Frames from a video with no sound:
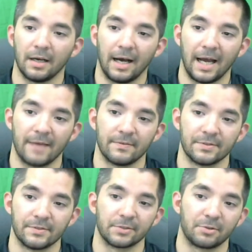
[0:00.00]
I had this
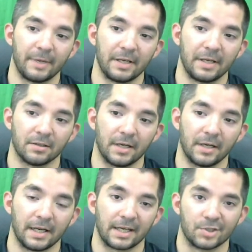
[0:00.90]
single command here,
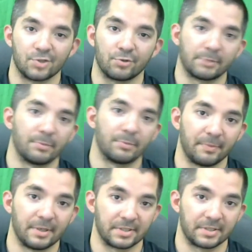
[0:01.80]
and I can string a bunch of
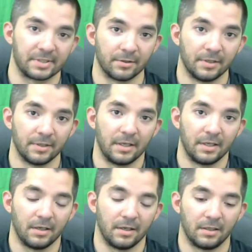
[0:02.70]
commands together.
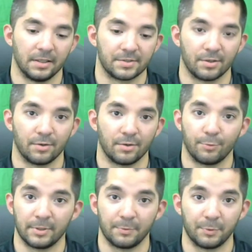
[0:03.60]
And so
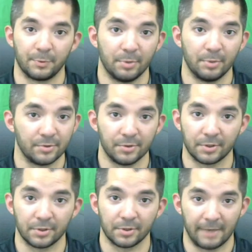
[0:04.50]
with Ubuntu, you
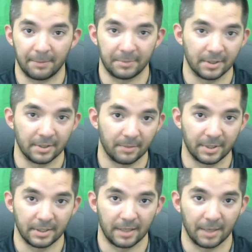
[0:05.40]
can apt-get
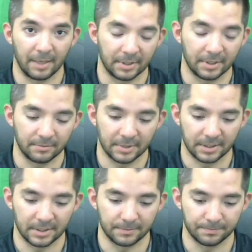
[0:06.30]
update, apt-get
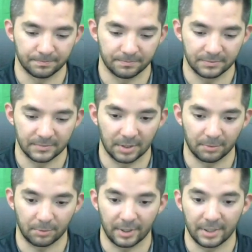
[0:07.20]

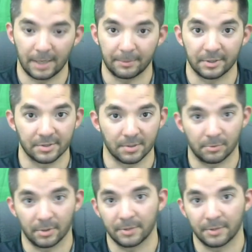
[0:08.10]
upgrade, apt-get
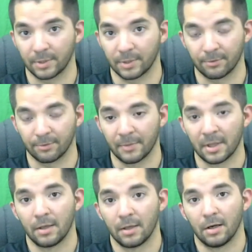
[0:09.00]
disupgrade, whatever.
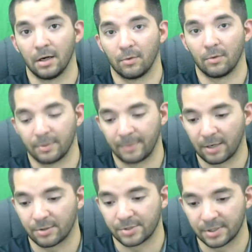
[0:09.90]
With
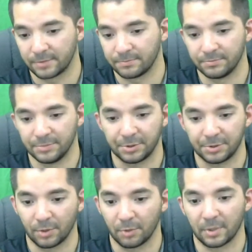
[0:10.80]
PowerShell, you can
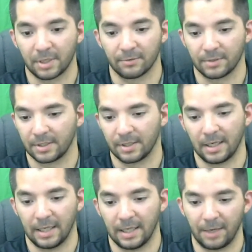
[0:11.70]
run whatever.
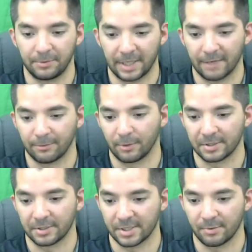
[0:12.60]
I don't really have a great
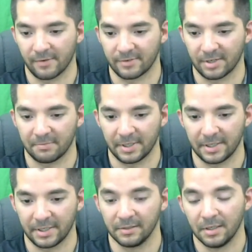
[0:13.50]
example off the top of my
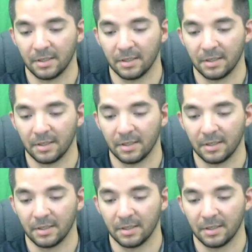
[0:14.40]
head,